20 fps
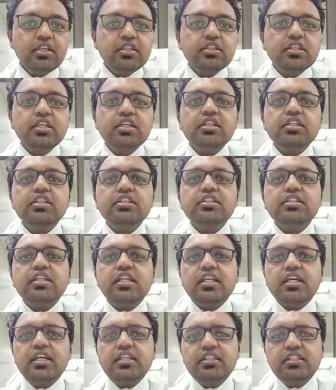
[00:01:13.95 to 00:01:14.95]
the
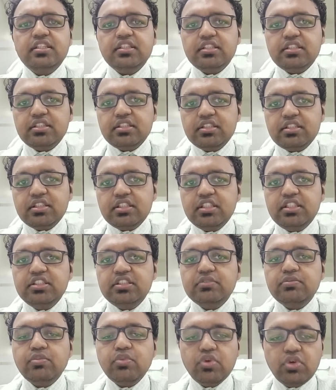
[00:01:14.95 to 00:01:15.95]
strength
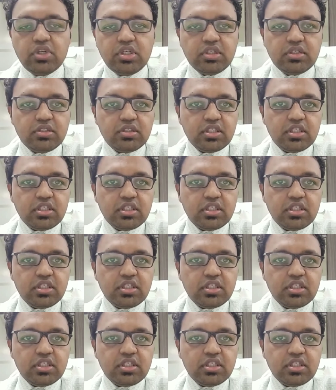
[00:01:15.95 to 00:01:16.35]
is more